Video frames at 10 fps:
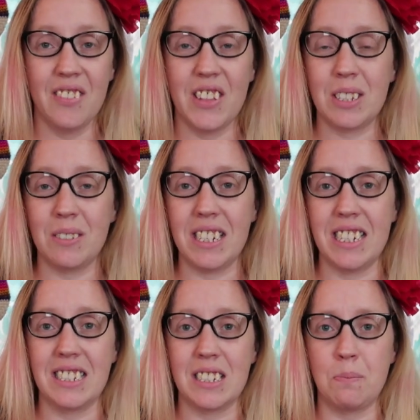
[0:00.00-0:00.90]
This one
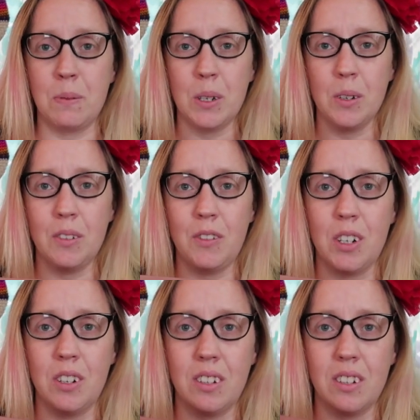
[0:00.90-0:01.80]
is this
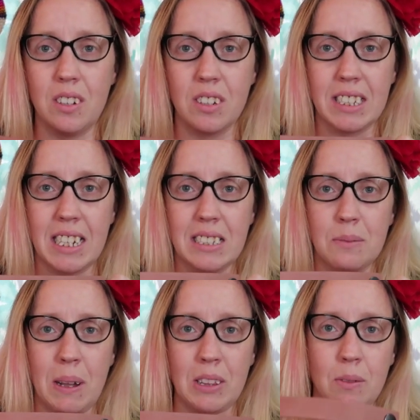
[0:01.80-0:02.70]
beautiful, okay, that's
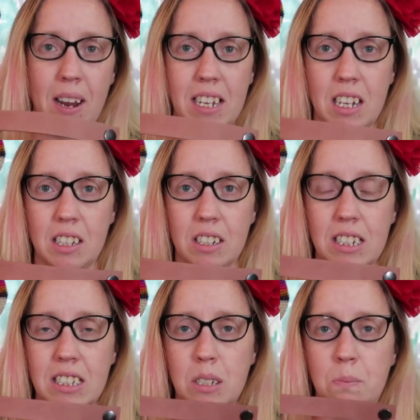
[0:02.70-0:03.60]
about the right color.
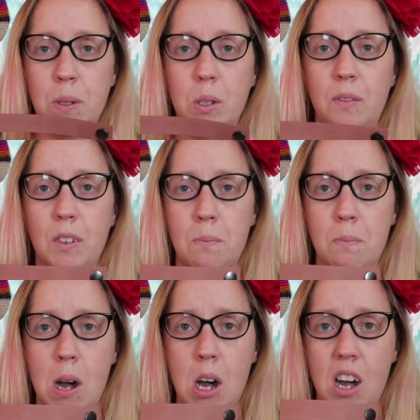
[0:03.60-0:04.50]
It's this beautiful
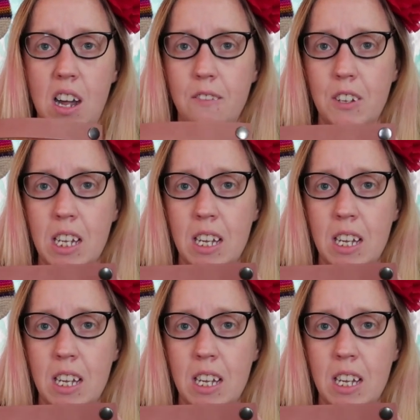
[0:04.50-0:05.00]
mauve.